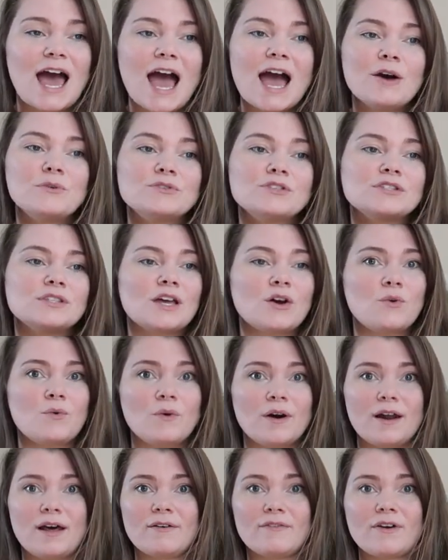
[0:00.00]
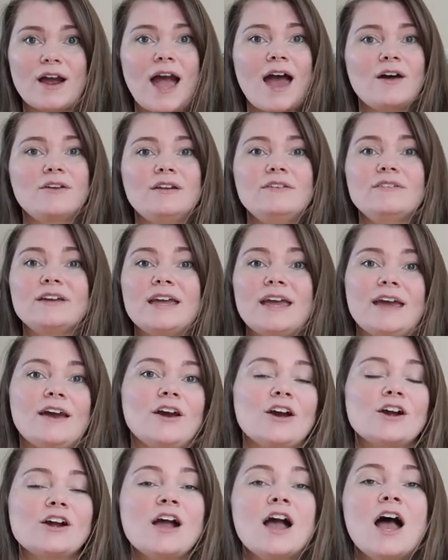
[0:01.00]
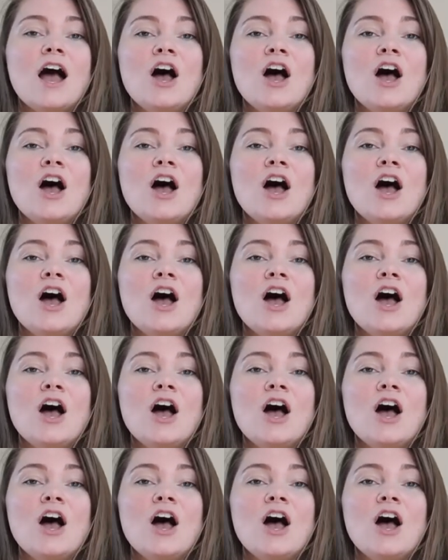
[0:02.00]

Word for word: I was just like, whatever, I don't even care.